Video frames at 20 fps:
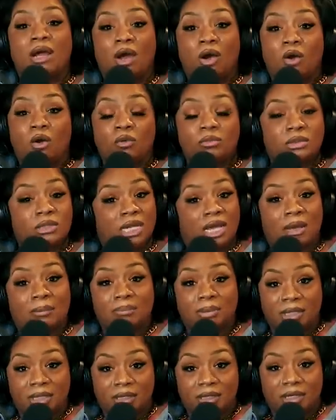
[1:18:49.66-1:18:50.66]
Holmes, not
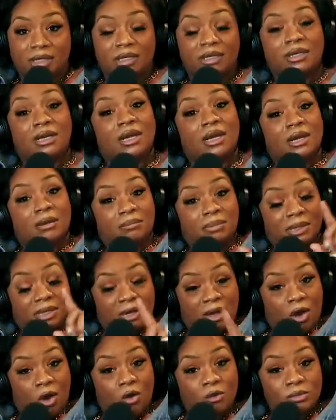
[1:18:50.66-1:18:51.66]
Pete Lee. Yes.
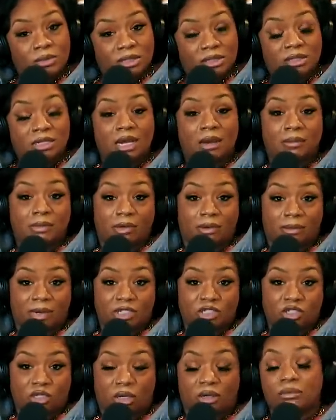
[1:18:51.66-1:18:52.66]
Pete Holmes is coming on
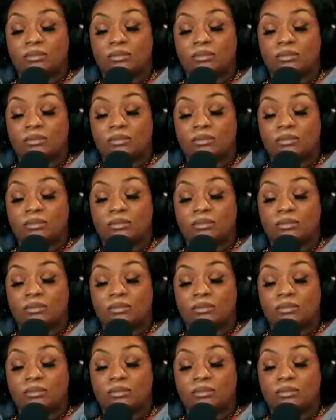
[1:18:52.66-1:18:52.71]
my show.